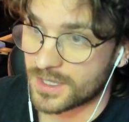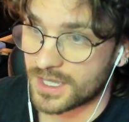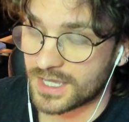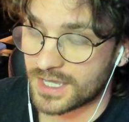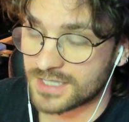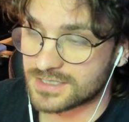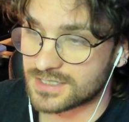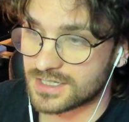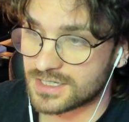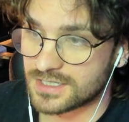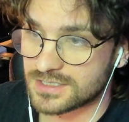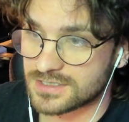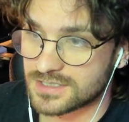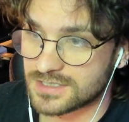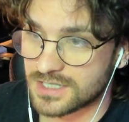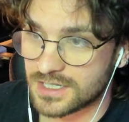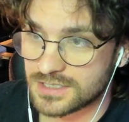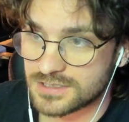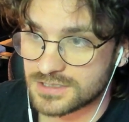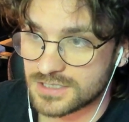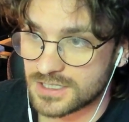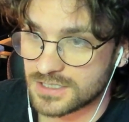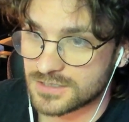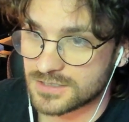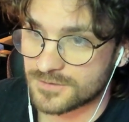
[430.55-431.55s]
It's it's
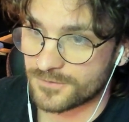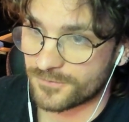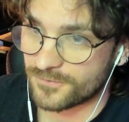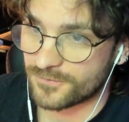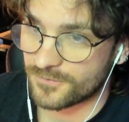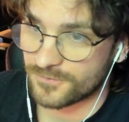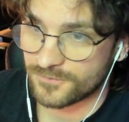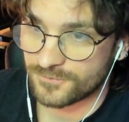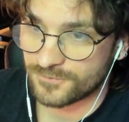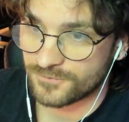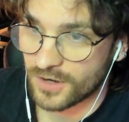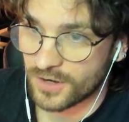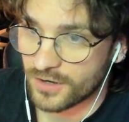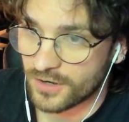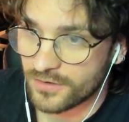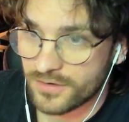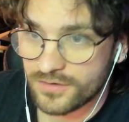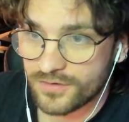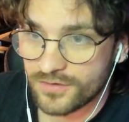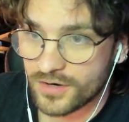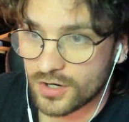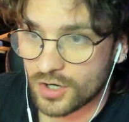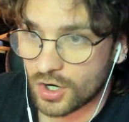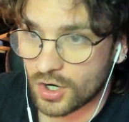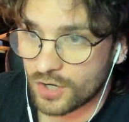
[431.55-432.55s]
it's it's very
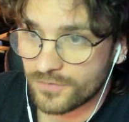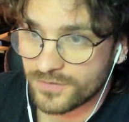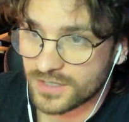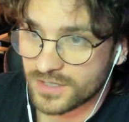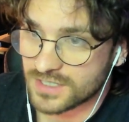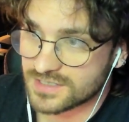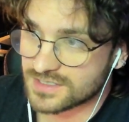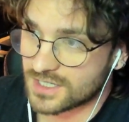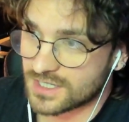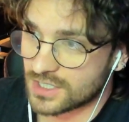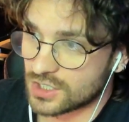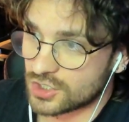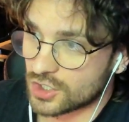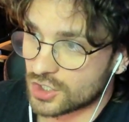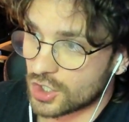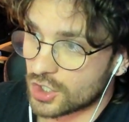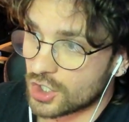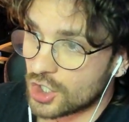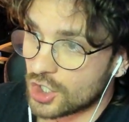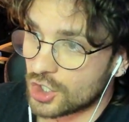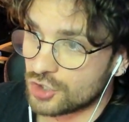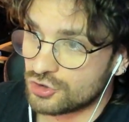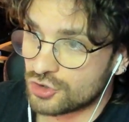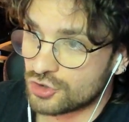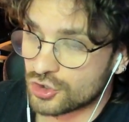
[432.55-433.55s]
very obvious that you know
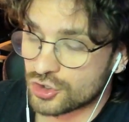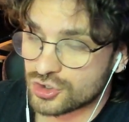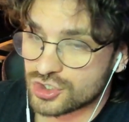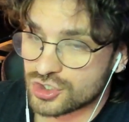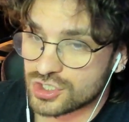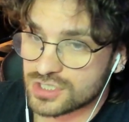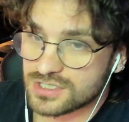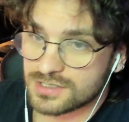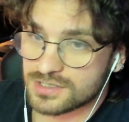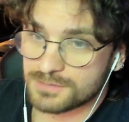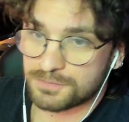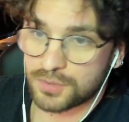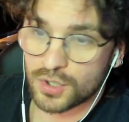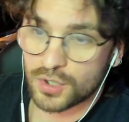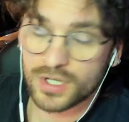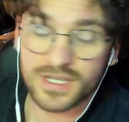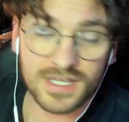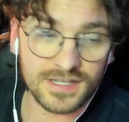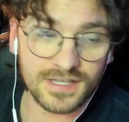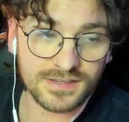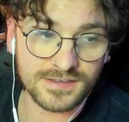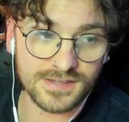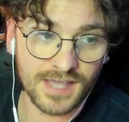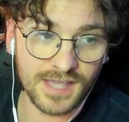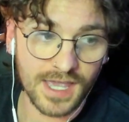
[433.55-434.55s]
you're not just putting
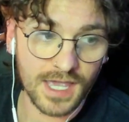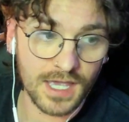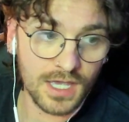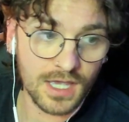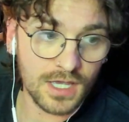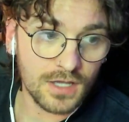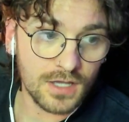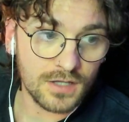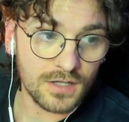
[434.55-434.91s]
it there